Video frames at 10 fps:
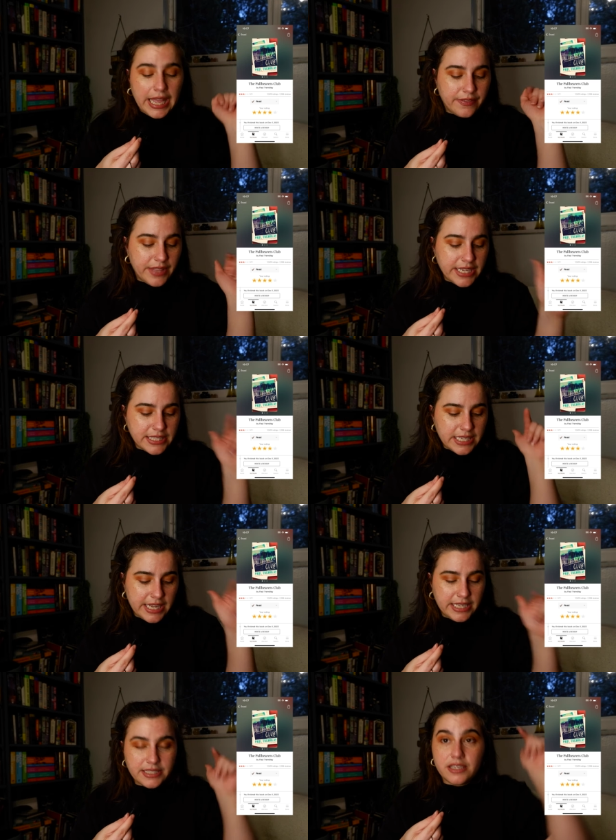And this
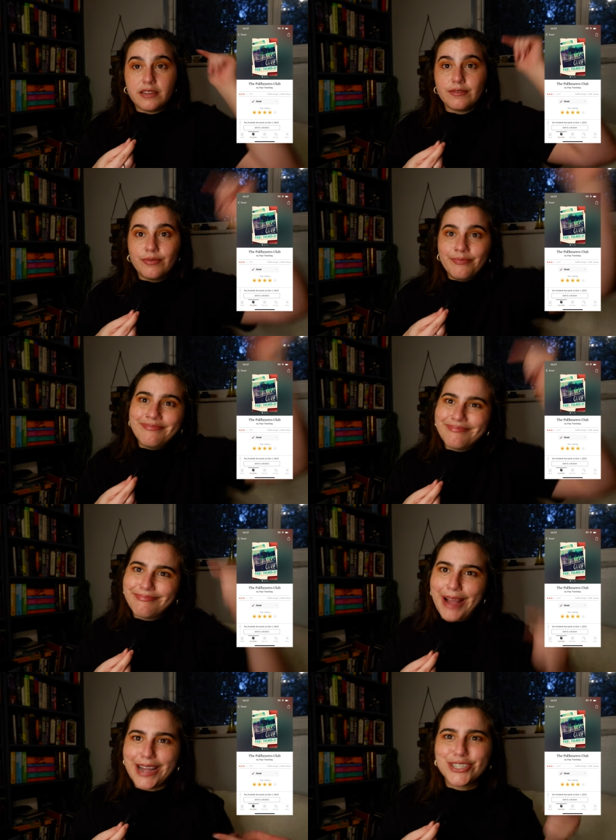is
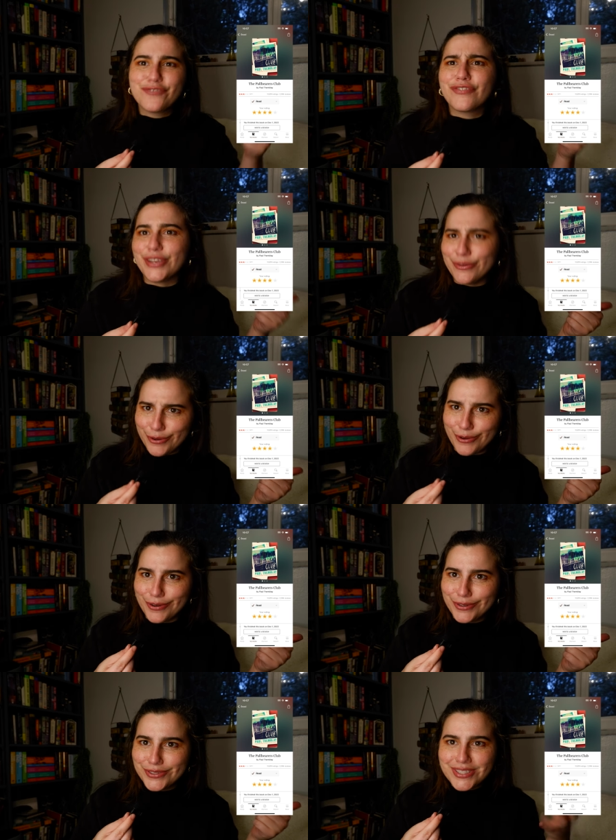back to
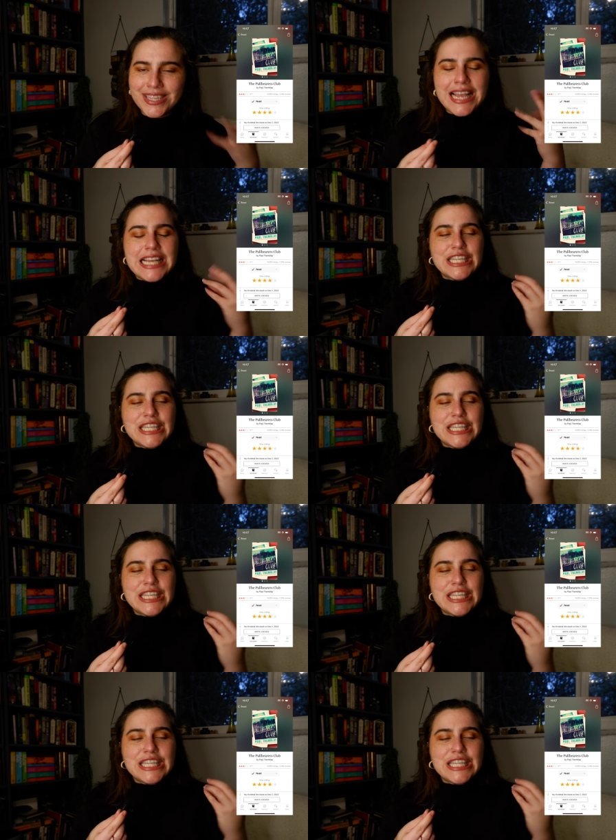funerals.